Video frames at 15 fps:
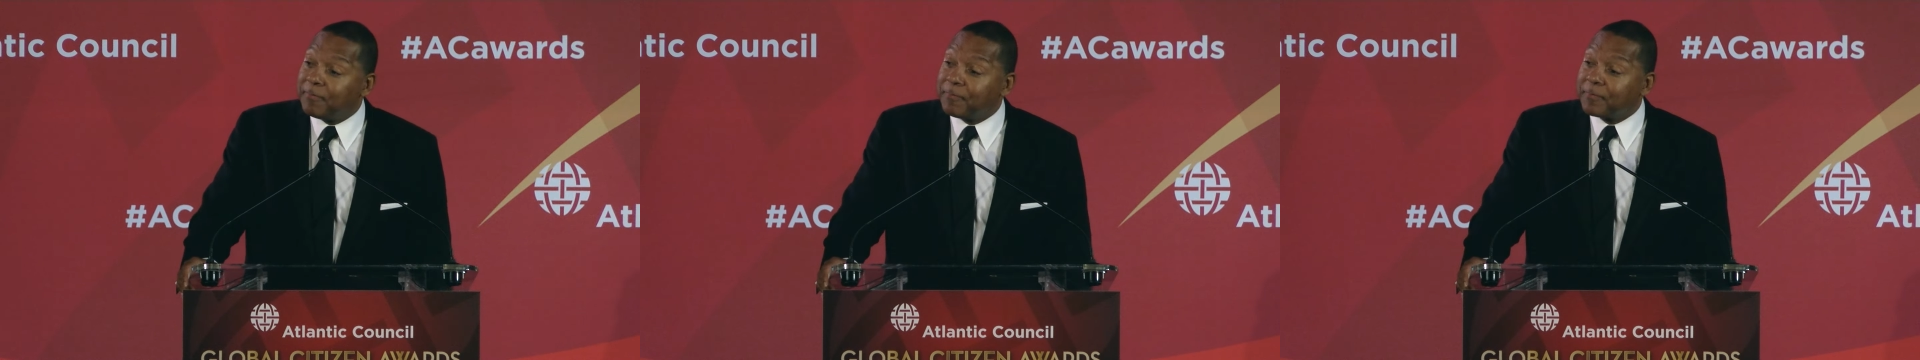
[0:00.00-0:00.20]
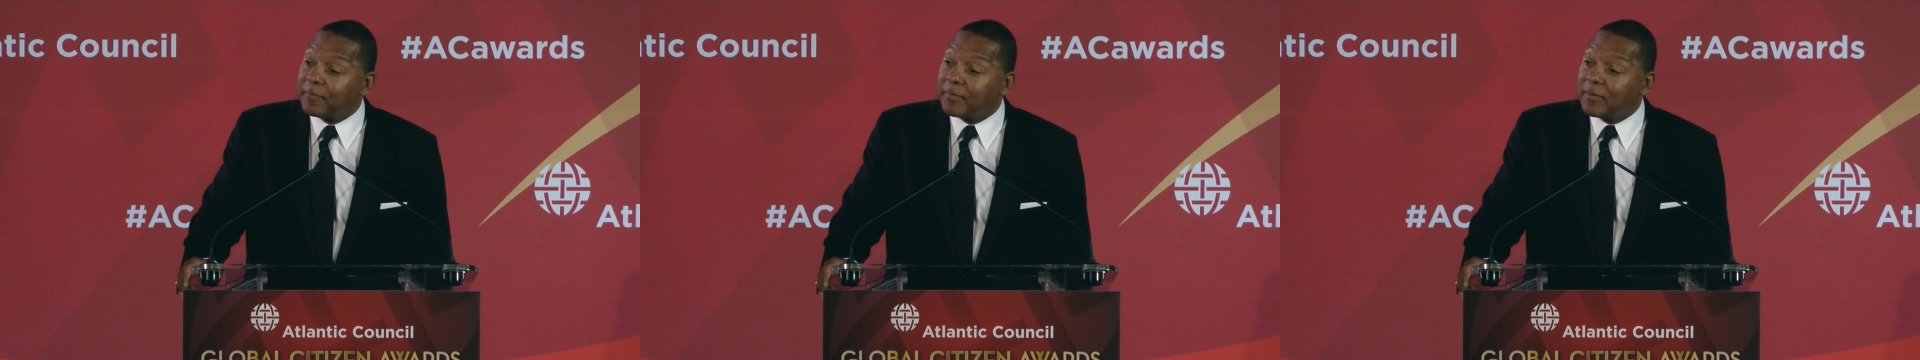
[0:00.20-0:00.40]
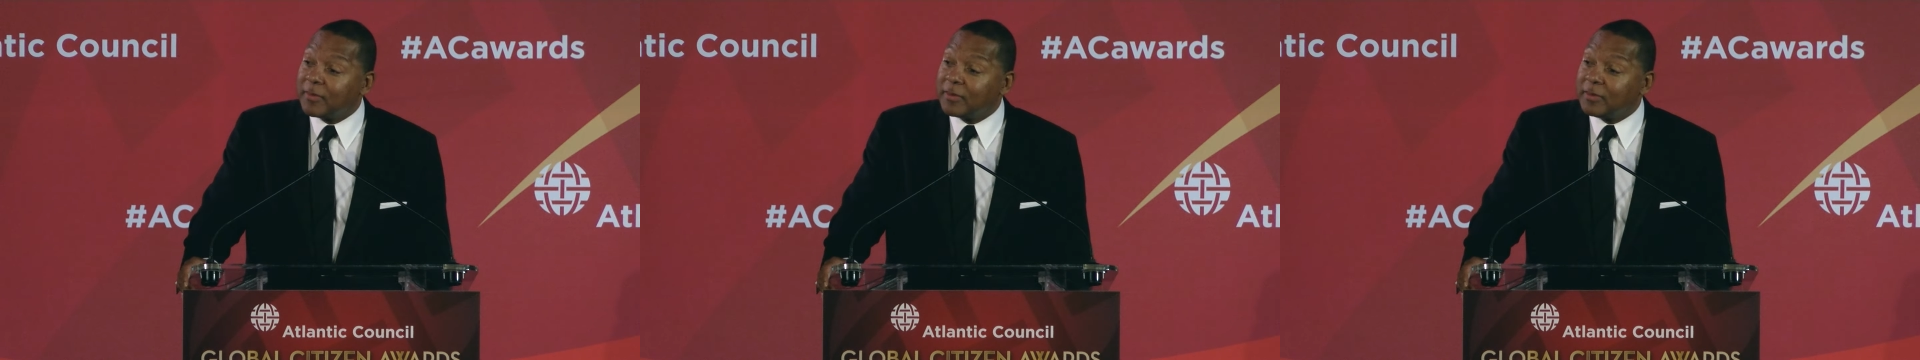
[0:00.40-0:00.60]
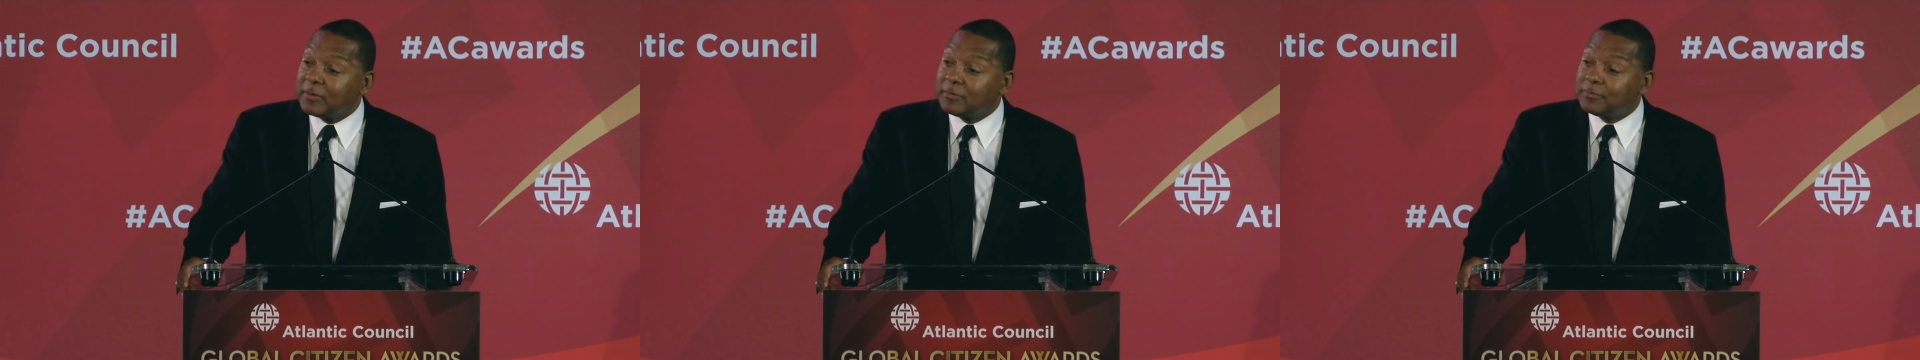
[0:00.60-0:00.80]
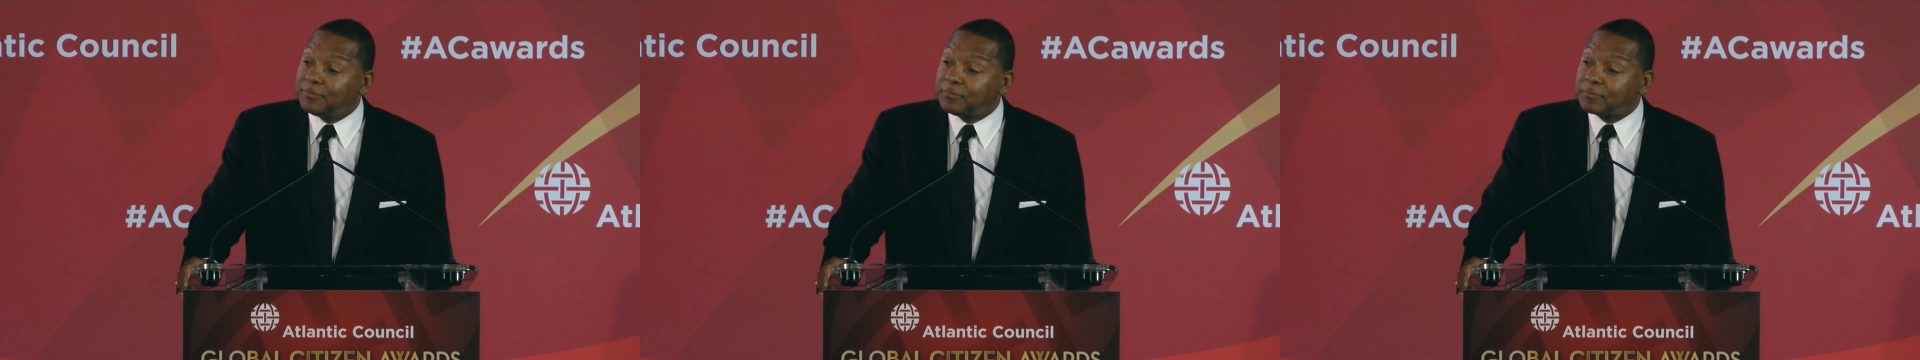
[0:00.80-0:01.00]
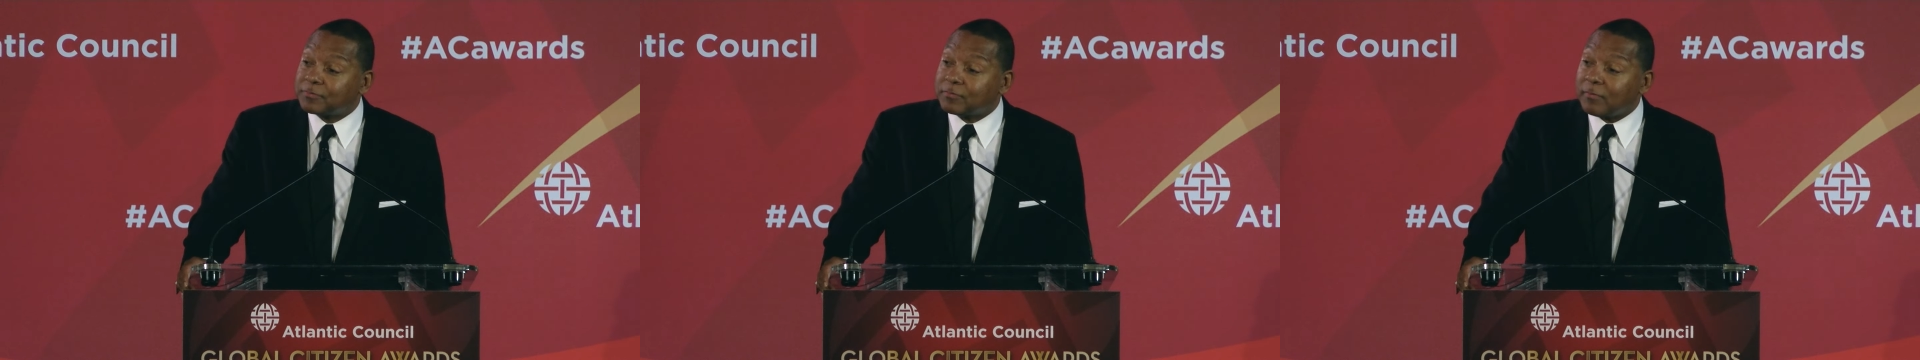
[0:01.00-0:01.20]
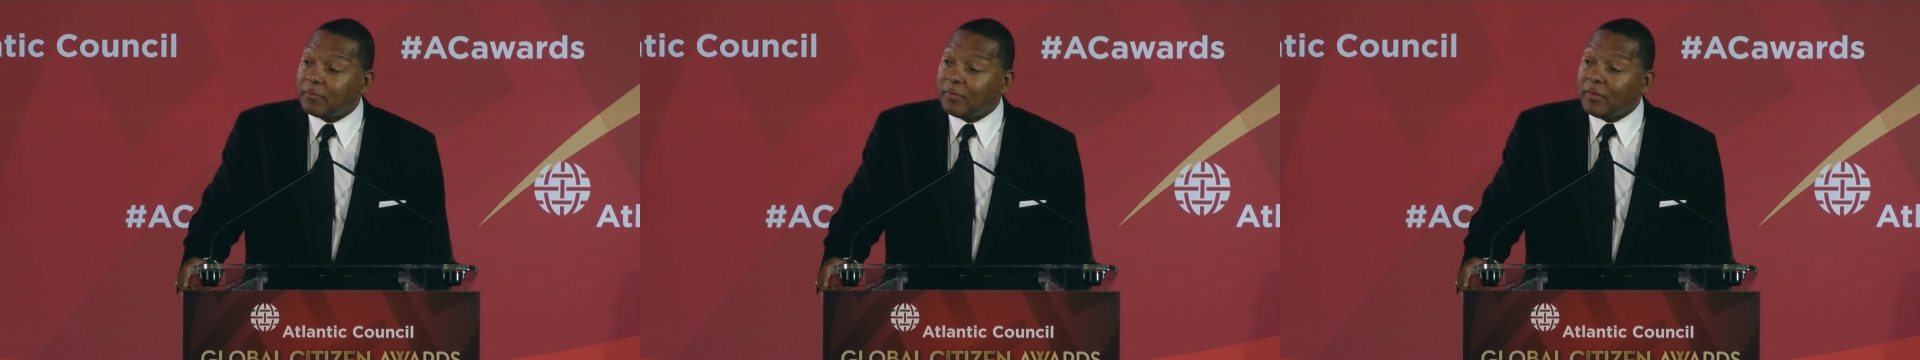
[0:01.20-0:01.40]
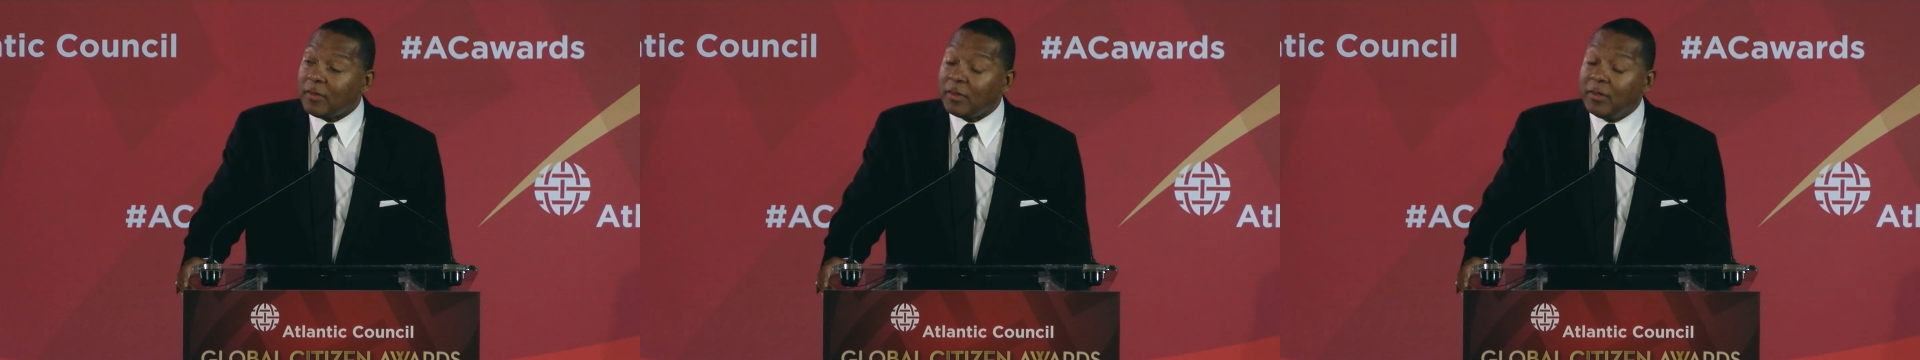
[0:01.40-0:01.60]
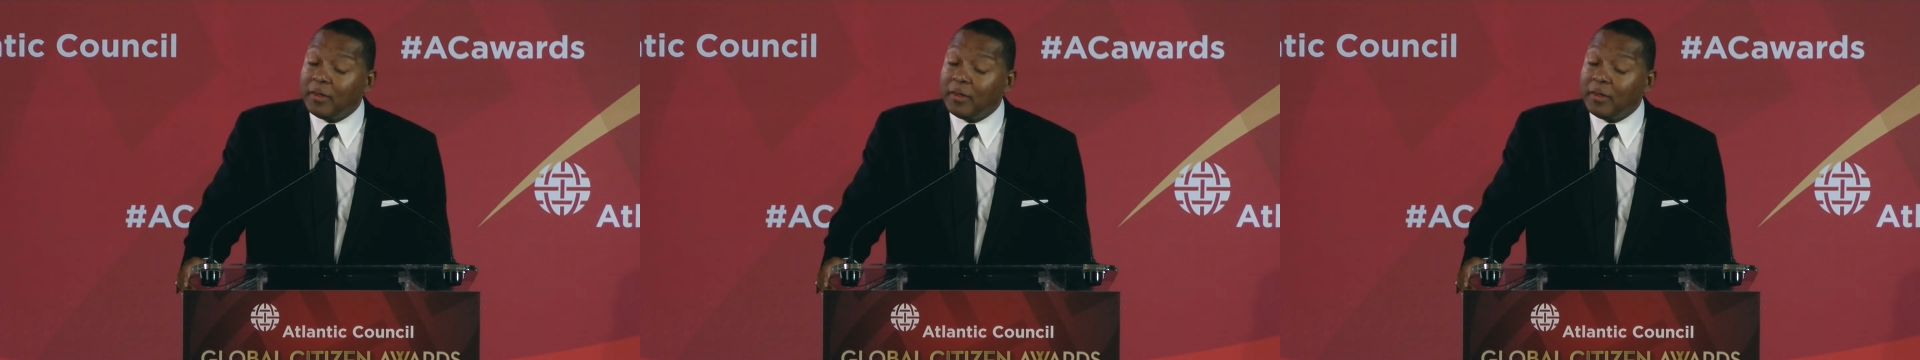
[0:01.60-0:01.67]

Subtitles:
(silence)